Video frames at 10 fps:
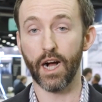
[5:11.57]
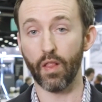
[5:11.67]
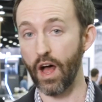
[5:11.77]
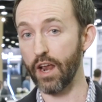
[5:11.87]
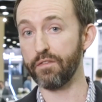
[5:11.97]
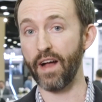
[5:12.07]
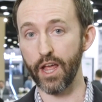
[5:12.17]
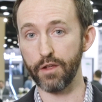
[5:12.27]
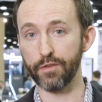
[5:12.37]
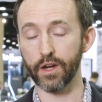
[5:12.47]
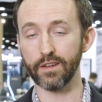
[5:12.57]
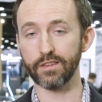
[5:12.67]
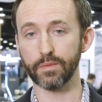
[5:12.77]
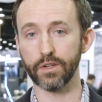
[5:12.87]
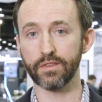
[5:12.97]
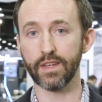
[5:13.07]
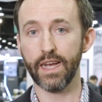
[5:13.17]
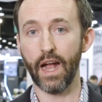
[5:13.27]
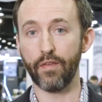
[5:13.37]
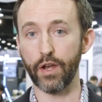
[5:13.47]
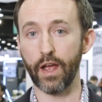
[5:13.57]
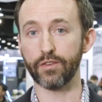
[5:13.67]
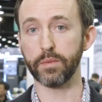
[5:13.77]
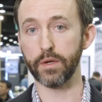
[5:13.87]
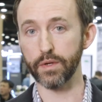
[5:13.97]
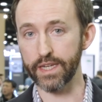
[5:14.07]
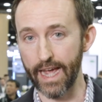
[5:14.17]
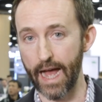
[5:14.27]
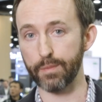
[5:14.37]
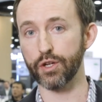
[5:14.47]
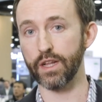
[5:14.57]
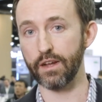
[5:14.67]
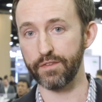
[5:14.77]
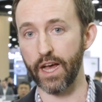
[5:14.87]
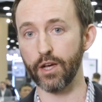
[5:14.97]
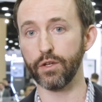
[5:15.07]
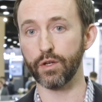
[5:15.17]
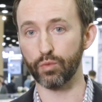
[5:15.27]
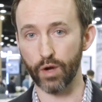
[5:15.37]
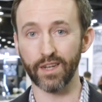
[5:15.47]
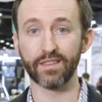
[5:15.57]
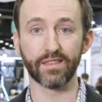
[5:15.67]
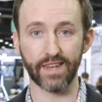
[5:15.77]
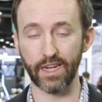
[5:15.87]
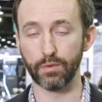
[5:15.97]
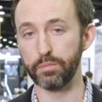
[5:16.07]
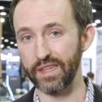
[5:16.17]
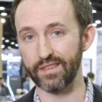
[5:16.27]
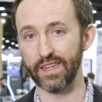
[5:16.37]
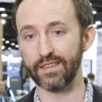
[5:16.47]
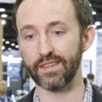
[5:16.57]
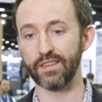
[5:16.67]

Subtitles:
a lot of value for customers, and then you have to be able to capture that value and run a sustainable business.